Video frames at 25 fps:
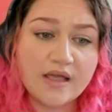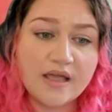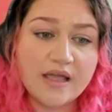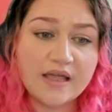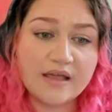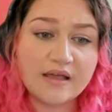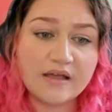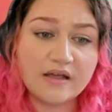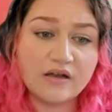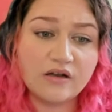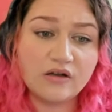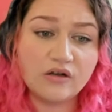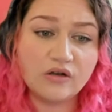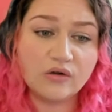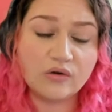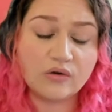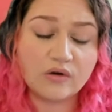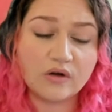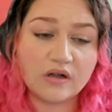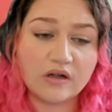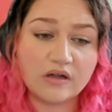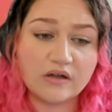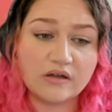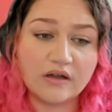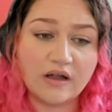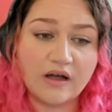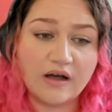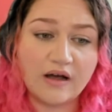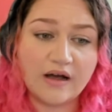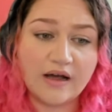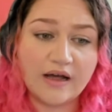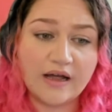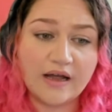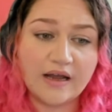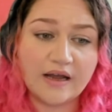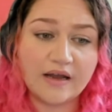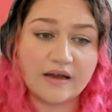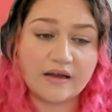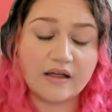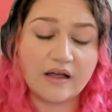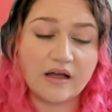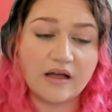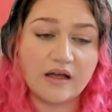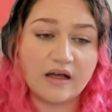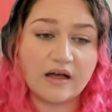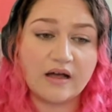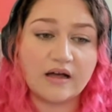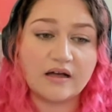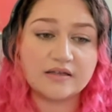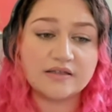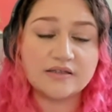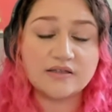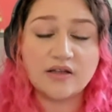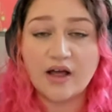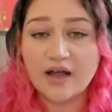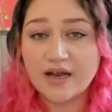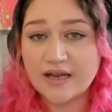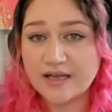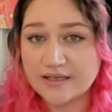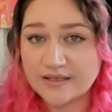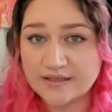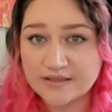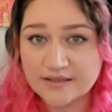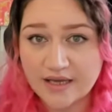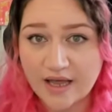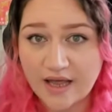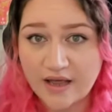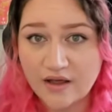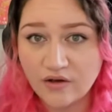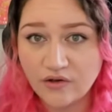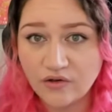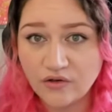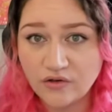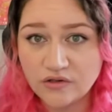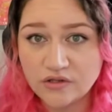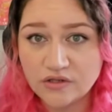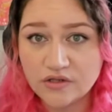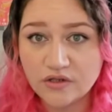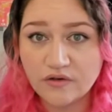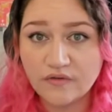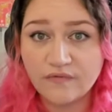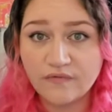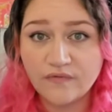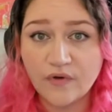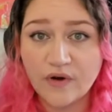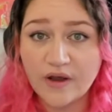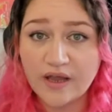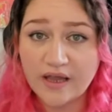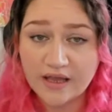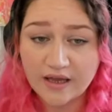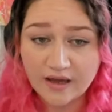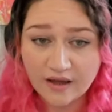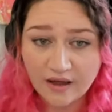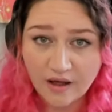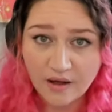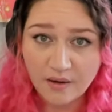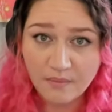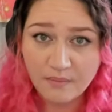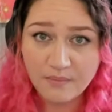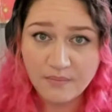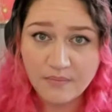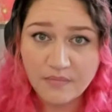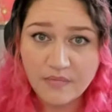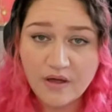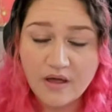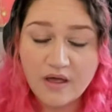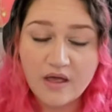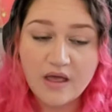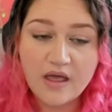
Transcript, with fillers: it can look like uh, sliding scales for income.